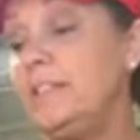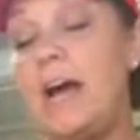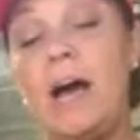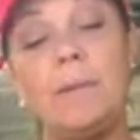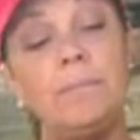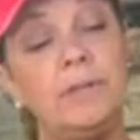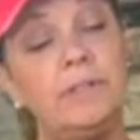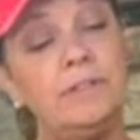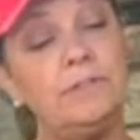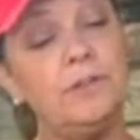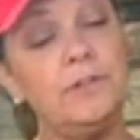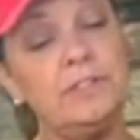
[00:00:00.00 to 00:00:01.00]
top
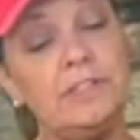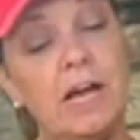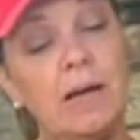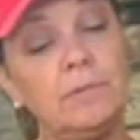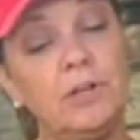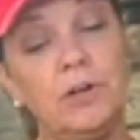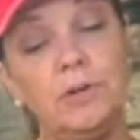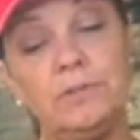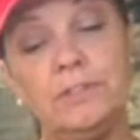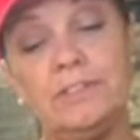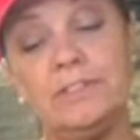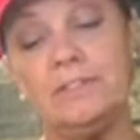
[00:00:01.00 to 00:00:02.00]
for the top coat,
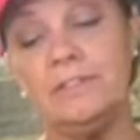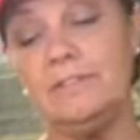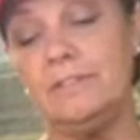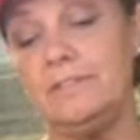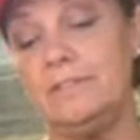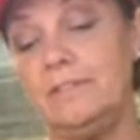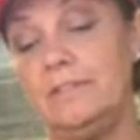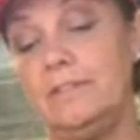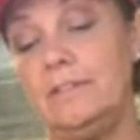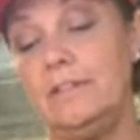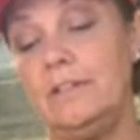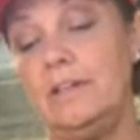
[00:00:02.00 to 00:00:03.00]

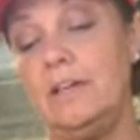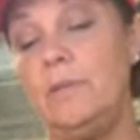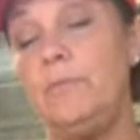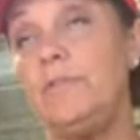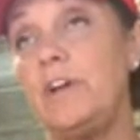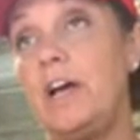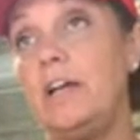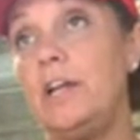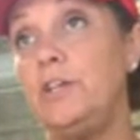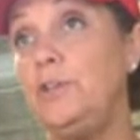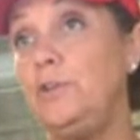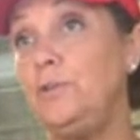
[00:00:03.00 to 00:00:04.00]
and we've got a
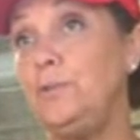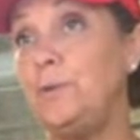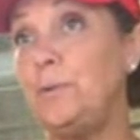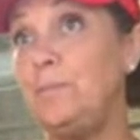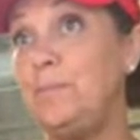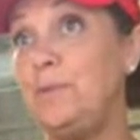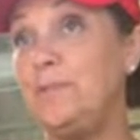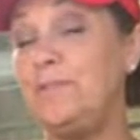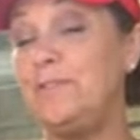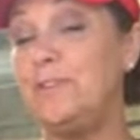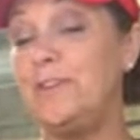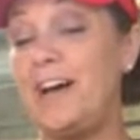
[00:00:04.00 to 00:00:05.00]
new
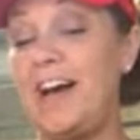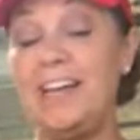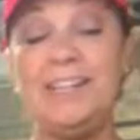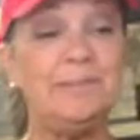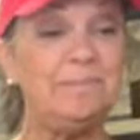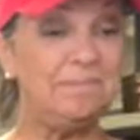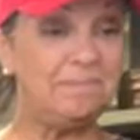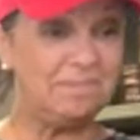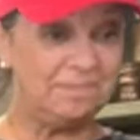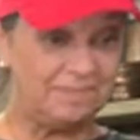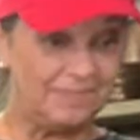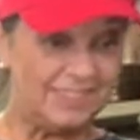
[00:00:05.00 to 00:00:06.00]
beautiful item.
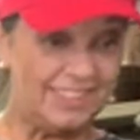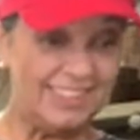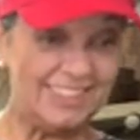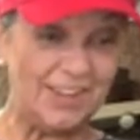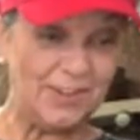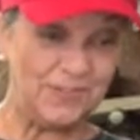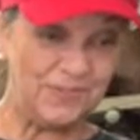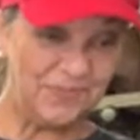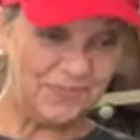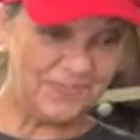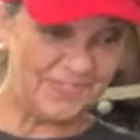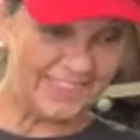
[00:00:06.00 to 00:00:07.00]
So
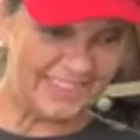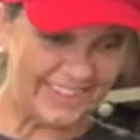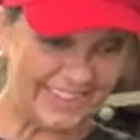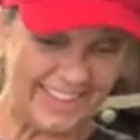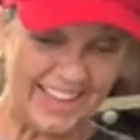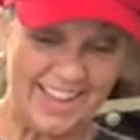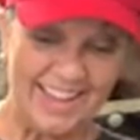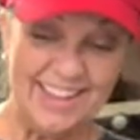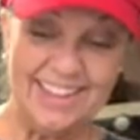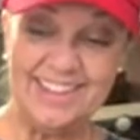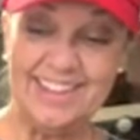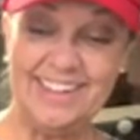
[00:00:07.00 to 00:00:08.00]

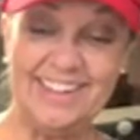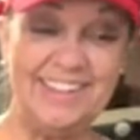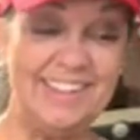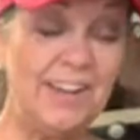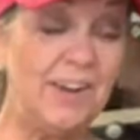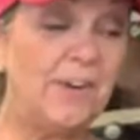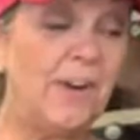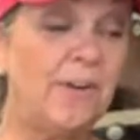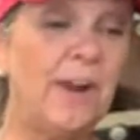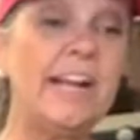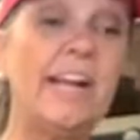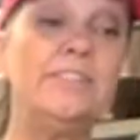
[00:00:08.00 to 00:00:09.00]
there you go. All
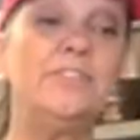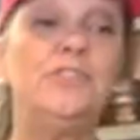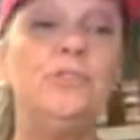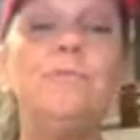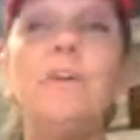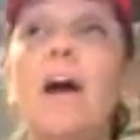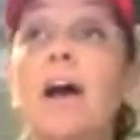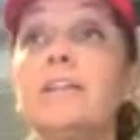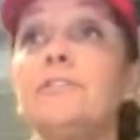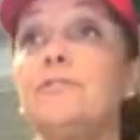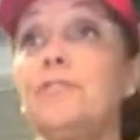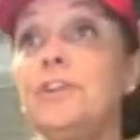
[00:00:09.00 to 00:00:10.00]
right, guys, do not
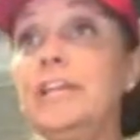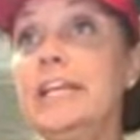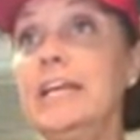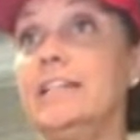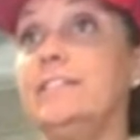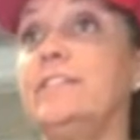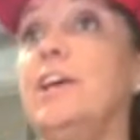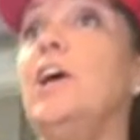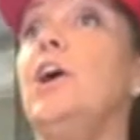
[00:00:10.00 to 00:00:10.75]
forget,